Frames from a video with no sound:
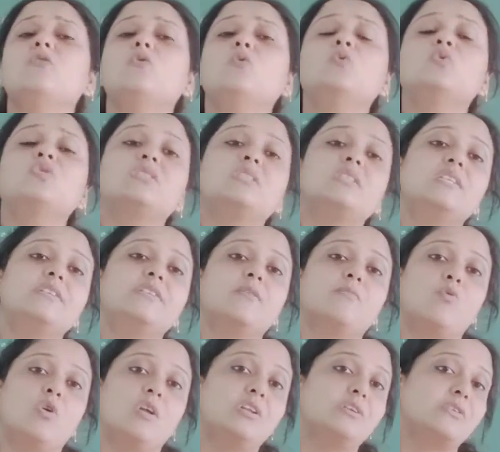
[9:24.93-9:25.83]
loosely
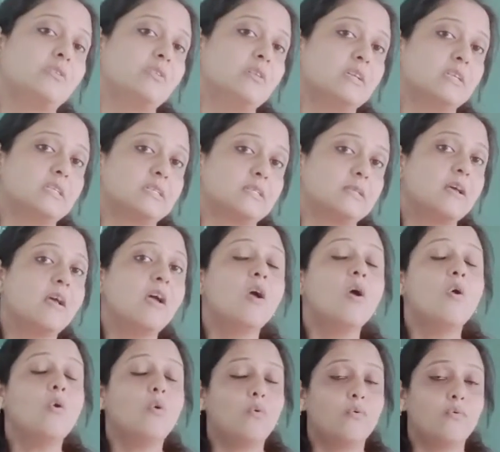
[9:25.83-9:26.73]
the molecules
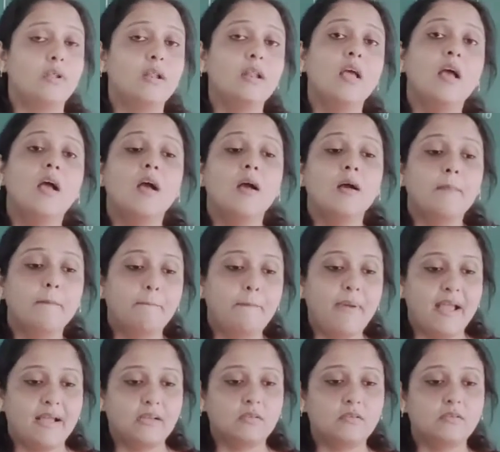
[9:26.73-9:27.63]
will
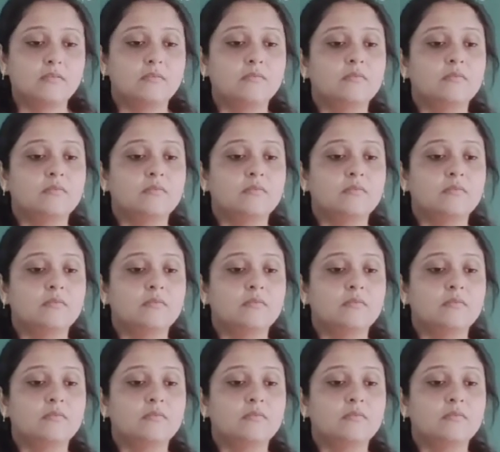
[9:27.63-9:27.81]
pack.